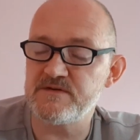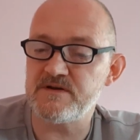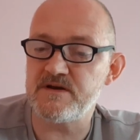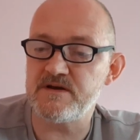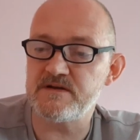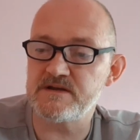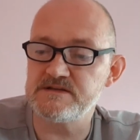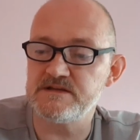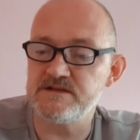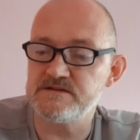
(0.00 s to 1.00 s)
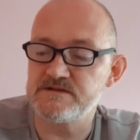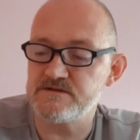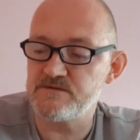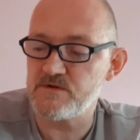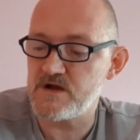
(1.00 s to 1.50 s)
Continue
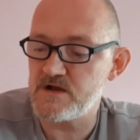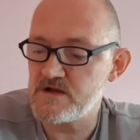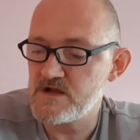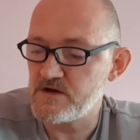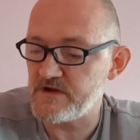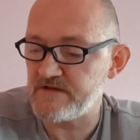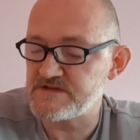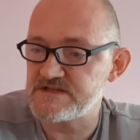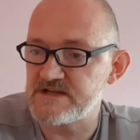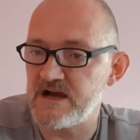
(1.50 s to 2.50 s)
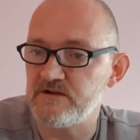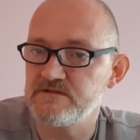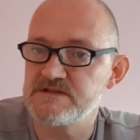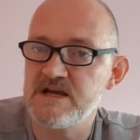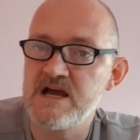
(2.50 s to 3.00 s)
to look after
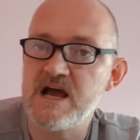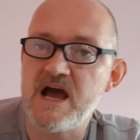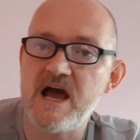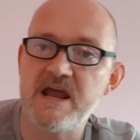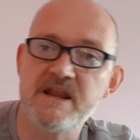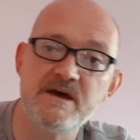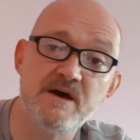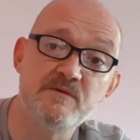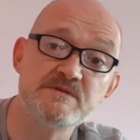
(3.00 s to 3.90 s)
yourselves, and we'll